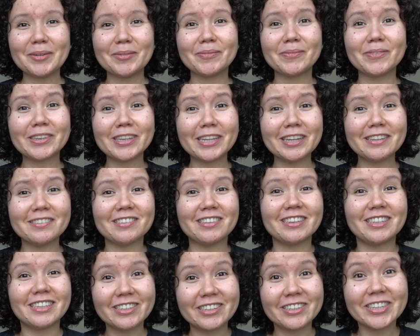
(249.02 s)
But then she
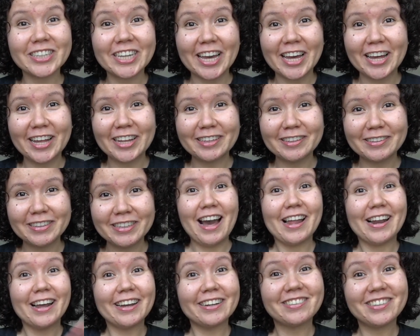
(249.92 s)
did it again,
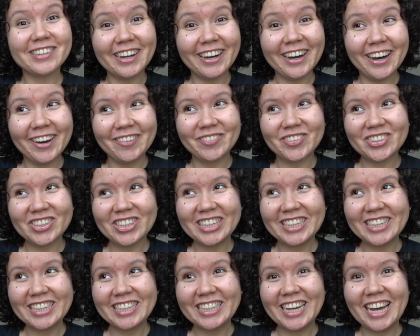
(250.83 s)
and I jumped.
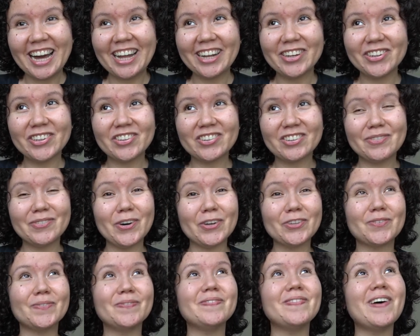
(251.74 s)
And it was the
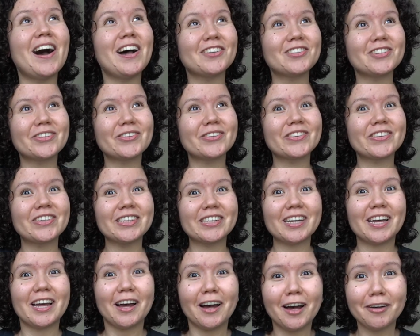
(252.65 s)
most magical
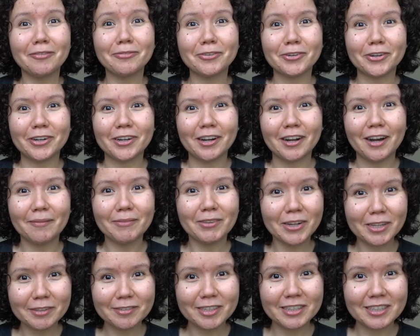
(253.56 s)
thing ever. I'm
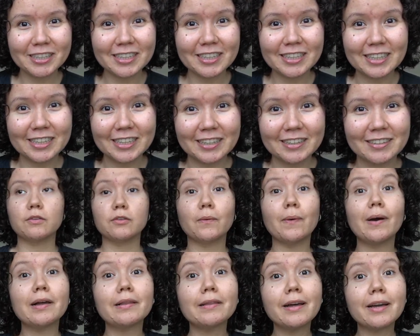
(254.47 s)
not even kidding. So
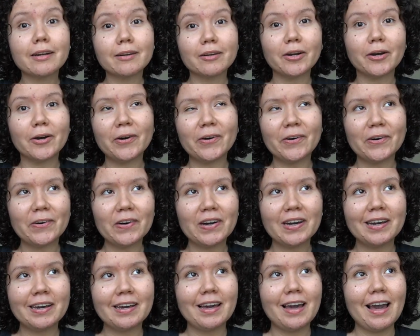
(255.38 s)
I let go,
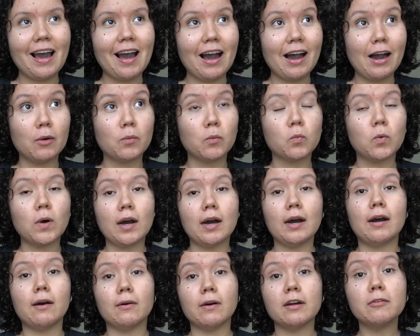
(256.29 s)
and
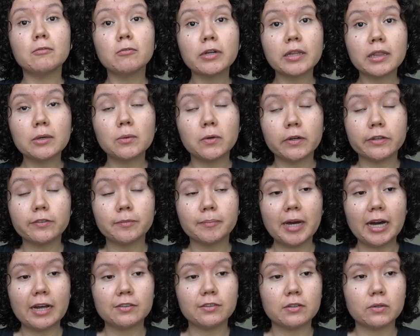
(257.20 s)
wow, it really was
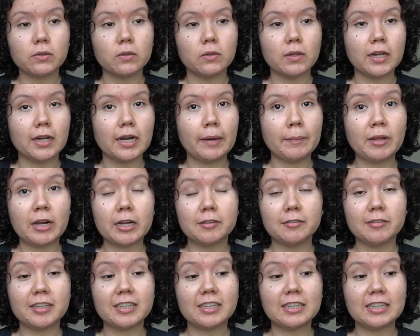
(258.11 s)
magical. Like, I'm not
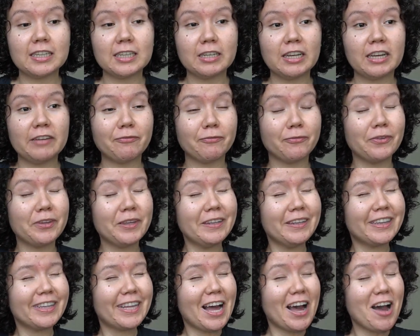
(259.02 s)
even kidding.
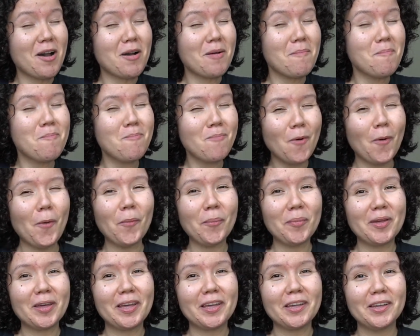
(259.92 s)
In that
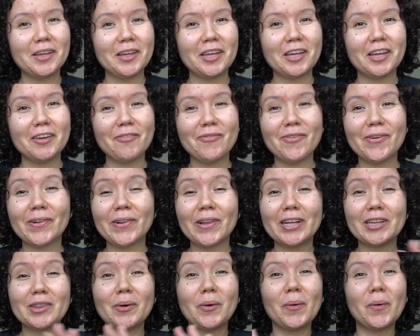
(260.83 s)
moment, it felt
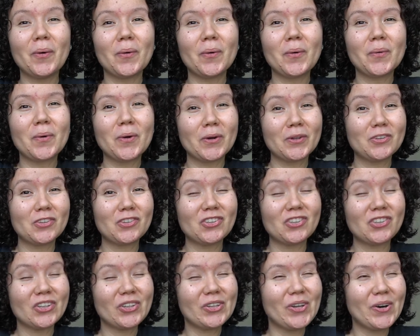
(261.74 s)
like the whole world
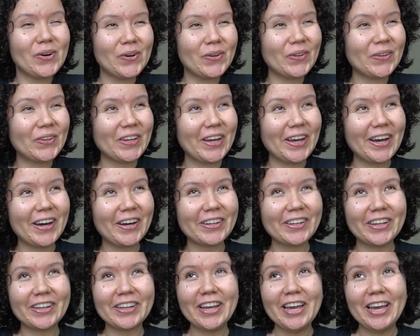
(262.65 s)
just slowed
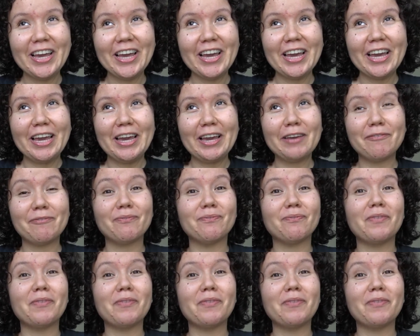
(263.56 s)
down, and it